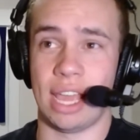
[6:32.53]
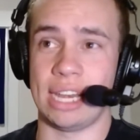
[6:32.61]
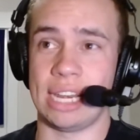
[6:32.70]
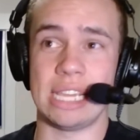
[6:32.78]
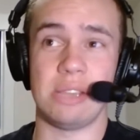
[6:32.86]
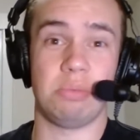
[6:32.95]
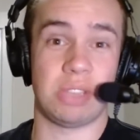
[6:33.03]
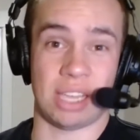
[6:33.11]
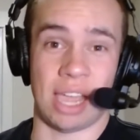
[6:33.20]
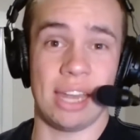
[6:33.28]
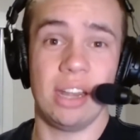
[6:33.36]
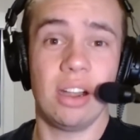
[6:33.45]
and he
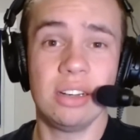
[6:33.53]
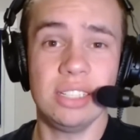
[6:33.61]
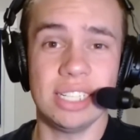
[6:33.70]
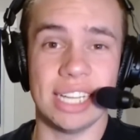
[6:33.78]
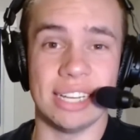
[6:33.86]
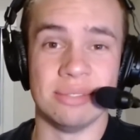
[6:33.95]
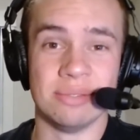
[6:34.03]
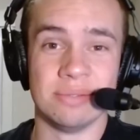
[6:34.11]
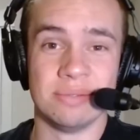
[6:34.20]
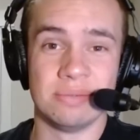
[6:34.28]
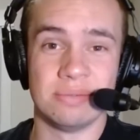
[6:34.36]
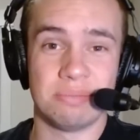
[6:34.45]
kind of earned it
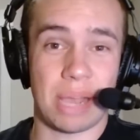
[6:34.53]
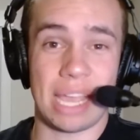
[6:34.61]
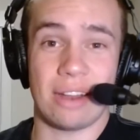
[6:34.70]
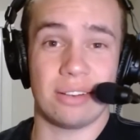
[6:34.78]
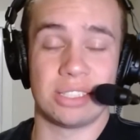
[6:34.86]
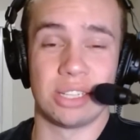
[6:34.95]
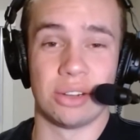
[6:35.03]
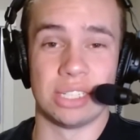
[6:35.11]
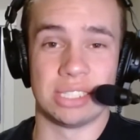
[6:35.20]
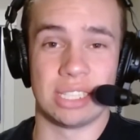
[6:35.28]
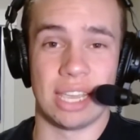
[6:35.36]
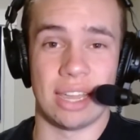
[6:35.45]
by
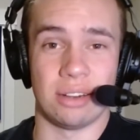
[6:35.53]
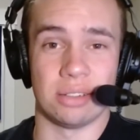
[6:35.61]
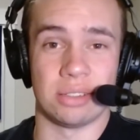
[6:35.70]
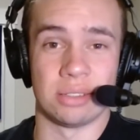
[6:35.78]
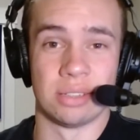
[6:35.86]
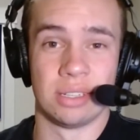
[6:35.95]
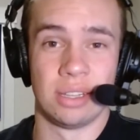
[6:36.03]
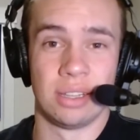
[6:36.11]
Arizona's standards.